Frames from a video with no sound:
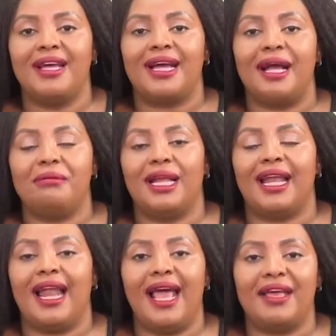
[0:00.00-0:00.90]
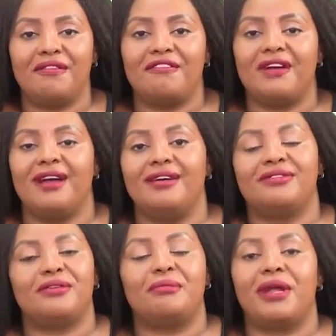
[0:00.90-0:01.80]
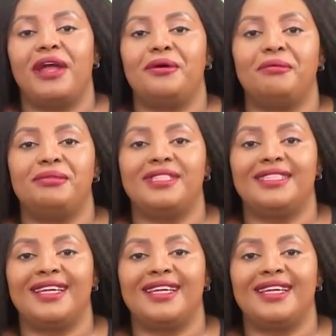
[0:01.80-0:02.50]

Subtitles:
coming live from Nairobi.